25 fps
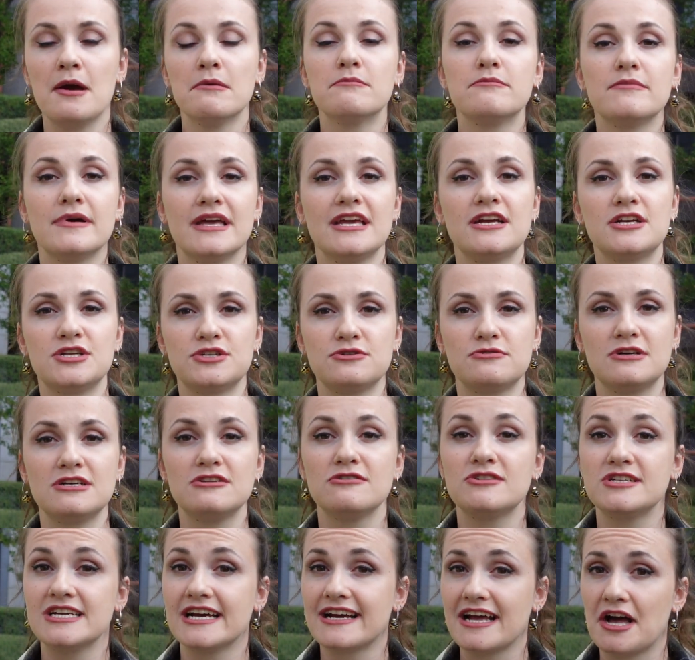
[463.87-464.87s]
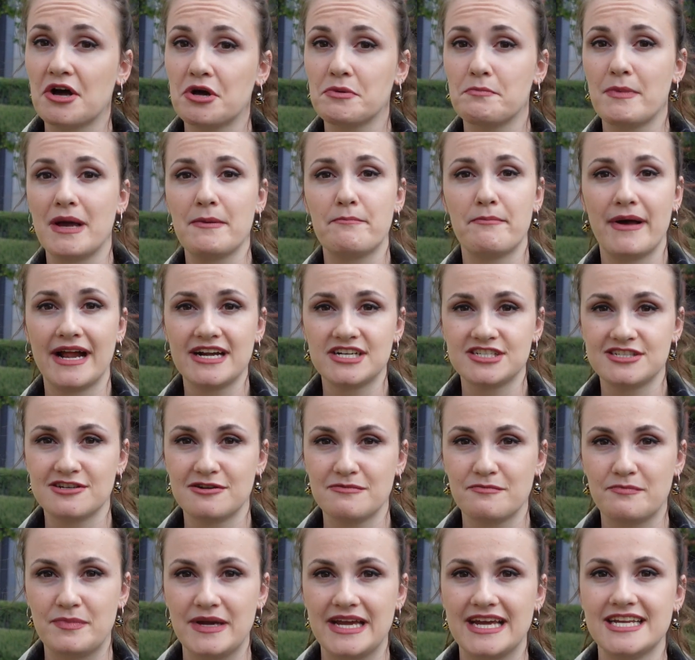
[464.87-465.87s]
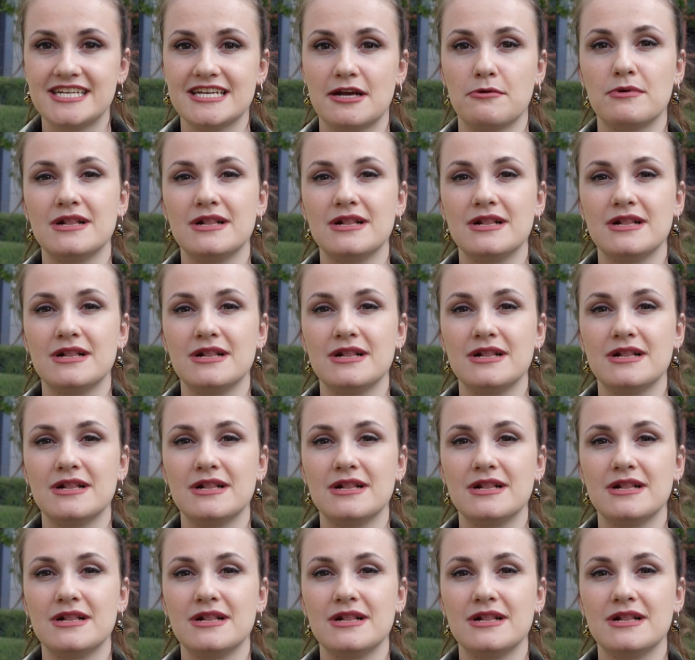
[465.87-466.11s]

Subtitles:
make sure to check out my Patreon page.